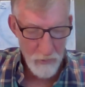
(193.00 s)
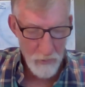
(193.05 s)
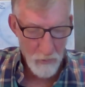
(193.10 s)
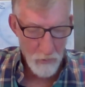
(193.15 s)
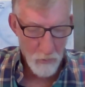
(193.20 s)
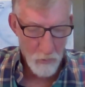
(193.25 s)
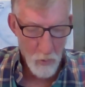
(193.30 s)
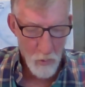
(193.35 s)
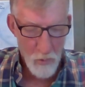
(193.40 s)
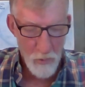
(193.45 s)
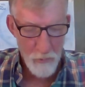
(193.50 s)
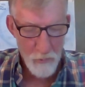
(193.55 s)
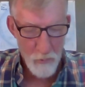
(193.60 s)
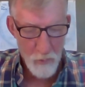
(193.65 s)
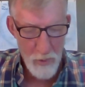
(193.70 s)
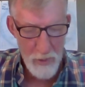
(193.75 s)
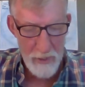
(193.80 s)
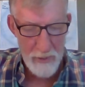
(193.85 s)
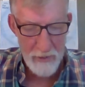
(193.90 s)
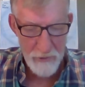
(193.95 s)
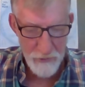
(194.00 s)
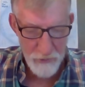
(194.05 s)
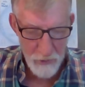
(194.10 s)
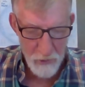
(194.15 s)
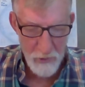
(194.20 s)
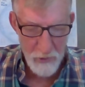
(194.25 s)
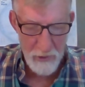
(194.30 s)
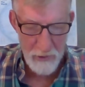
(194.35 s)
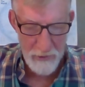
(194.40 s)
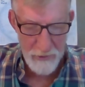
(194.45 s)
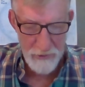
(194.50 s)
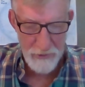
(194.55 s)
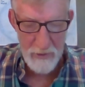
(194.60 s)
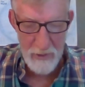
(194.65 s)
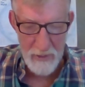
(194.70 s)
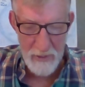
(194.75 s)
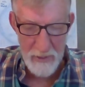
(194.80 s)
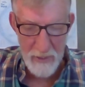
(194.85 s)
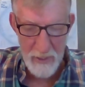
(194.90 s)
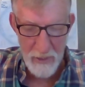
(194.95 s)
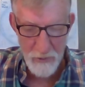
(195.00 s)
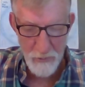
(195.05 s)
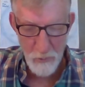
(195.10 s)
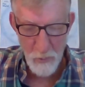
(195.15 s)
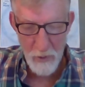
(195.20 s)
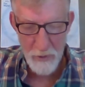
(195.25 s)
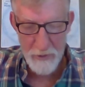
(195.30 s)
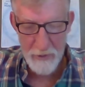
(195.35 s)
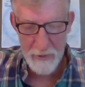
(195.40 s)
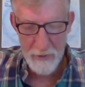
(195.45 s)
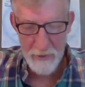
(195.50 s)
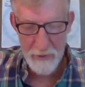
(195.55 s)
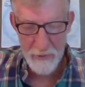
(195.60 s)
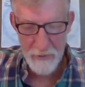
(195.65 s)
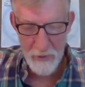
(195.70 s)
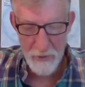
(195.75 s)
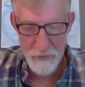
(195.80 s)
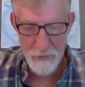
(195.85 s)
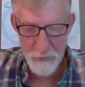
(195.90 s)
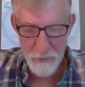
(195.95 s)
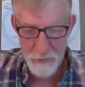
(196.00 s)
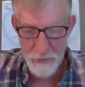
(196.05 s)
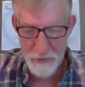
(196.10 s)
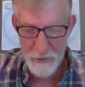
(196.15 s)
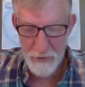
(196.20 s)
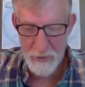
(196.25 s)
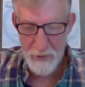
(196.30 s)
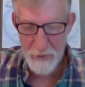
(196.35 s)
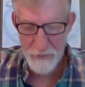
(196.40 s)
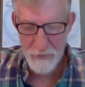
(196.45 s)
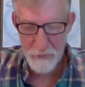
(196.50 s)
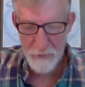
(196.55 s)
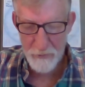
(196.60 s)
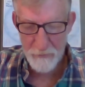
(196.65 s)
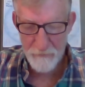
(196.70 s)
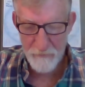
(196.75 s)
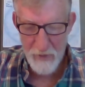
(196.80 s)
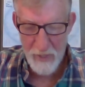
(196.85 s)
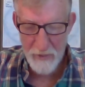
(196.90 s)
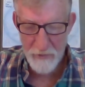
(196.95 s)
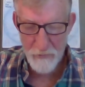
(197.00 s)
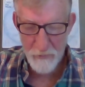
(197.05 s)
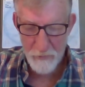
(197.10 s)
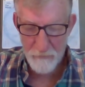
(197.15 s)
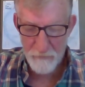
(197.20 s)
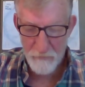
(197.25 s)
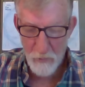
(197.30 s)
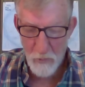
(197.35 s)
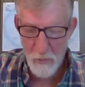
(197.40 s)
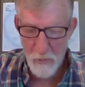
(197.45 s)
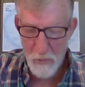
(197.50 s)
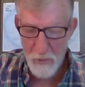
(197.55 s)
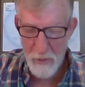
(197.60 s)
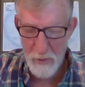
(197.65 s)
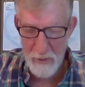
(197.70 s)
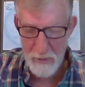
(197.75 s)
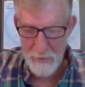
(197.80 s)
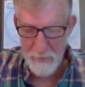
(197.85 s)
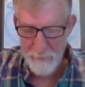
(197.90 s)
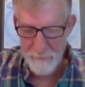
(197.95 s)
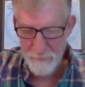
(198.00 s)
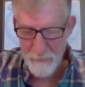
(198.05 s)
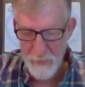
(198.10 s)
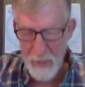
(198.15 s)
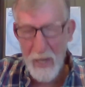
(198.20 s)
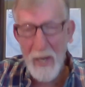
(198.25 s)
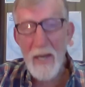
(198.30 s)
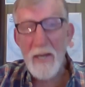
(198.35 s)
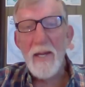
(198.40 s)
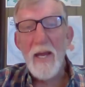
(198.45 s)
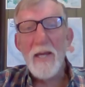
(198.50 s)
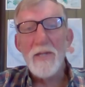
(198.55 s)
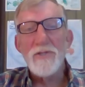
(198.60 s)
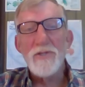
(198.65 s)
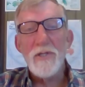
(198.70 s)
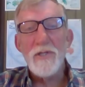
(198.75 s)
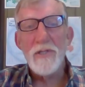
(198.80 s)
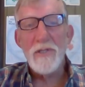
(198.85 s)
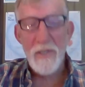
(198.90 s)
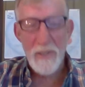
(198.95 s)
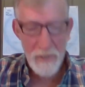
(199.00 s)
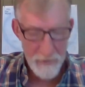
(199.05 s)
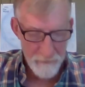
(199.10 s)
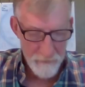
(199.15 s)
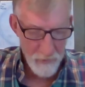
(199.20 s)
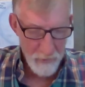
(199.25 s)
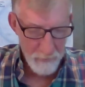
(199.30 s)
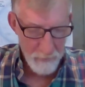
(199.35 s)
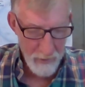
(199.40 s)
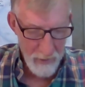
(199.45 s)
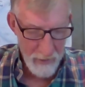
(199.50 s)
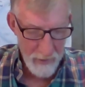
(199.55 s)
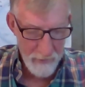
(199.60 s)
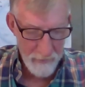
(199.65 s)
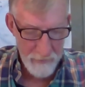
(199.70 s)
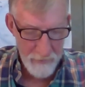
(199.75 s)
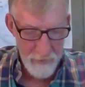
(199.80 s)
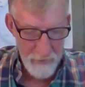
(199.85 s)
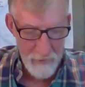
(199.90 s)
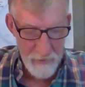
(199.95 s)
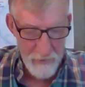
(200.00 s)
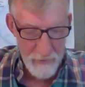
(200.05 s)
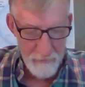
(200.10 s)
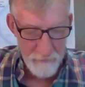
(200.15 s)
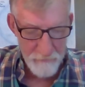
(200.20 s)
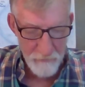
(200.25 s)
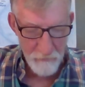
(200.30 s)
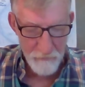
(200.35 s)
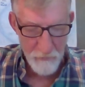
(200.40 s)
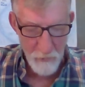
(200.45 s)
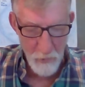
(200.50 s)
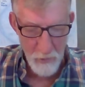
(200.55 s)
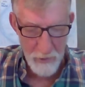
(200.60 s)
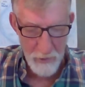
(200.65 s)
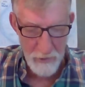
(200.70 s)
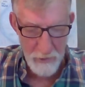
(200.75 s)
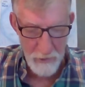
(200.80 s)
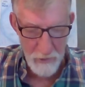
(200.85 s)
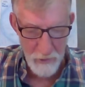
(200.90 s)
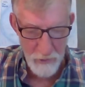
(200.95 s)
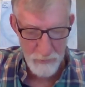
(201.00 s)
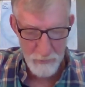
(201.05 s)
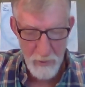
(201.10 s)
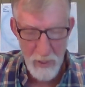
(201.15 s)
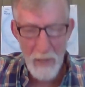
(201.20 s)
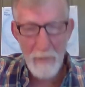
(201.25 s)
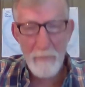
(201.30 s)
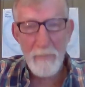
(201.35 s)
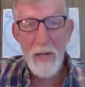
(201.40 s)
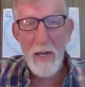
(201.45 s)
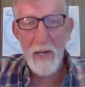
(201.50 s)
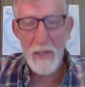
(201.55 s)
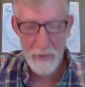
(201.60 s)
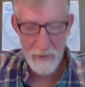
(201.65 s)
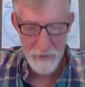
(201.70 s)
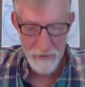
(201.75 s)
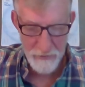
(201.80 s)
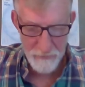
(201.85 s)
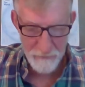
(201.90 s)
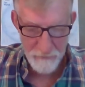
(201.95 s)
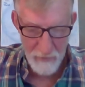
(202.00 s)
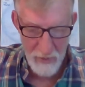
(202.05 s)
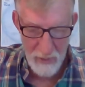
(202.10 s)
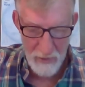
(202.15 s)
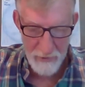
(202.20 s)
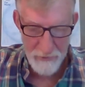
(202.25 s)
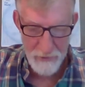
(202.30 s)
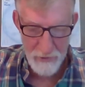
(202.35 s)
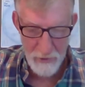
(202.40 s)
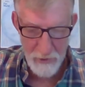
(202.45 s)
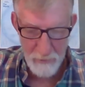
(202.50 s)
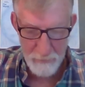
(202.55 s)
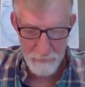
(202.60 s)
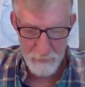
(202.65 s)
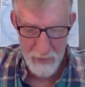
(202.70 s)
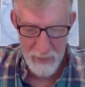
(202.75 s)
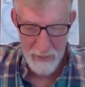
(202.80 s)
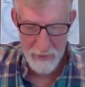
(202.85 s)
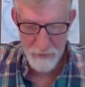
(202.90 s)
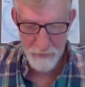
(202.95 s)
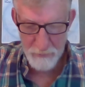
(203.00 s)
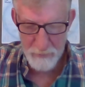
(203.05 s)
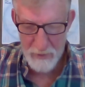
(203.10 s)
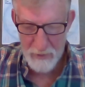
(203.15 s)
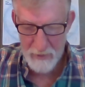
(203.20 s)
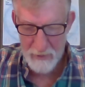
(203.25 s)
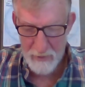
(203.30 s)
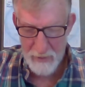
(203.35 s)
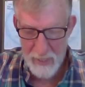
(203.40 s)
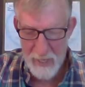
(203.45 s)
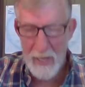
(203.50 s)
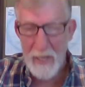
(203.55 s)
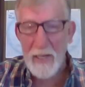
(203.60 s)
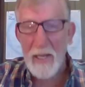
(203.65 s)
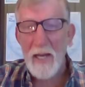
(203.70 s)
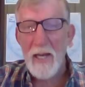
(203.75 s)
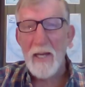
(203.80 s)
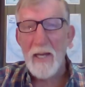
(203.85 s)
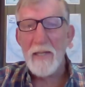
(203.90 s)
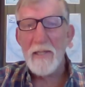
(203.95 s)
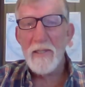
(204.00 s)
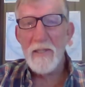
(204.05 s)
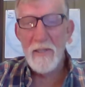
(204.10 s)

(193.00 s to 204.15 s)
award-winning journalist, has worked in industrial sales on the factory floor, and as a delivery man. For 40 years, primarily as a volunteer, Pat has been an ally